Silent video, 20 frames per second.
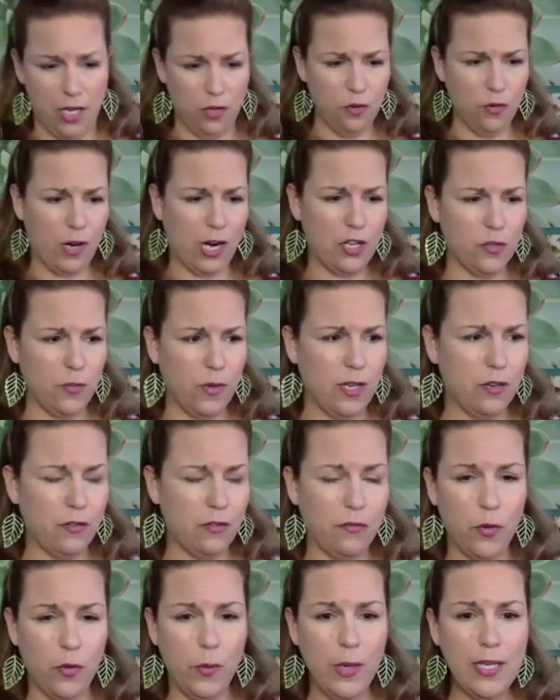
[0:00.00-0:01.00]
You graduated a
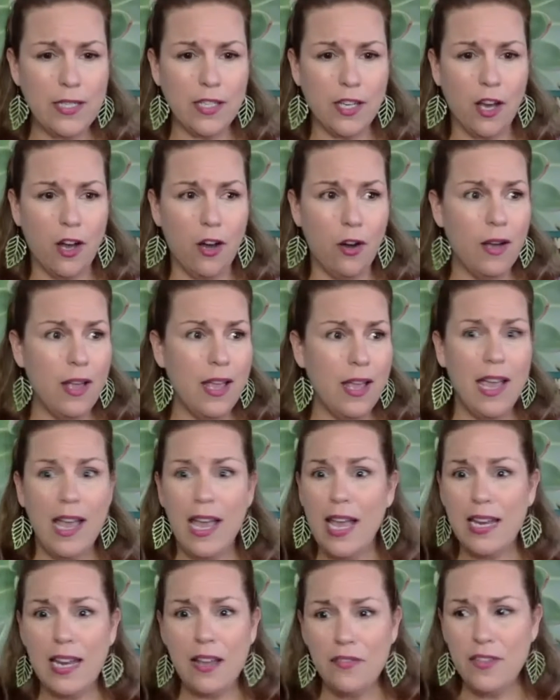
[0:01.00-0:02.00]
few weeks ago
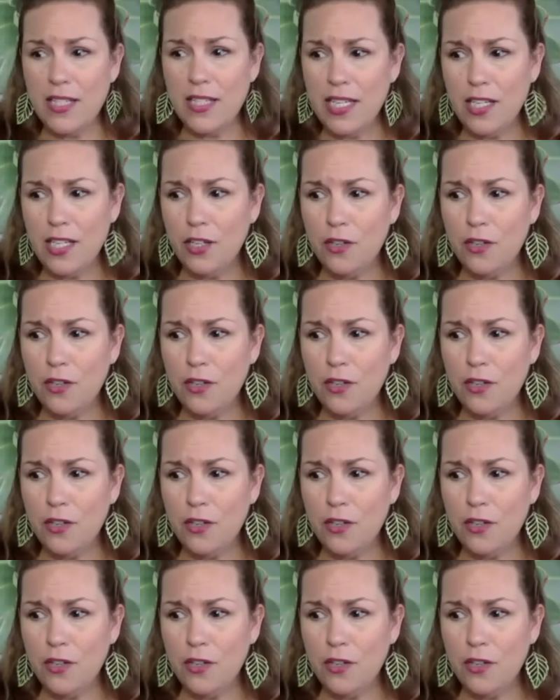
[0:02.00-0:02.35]
and I've seen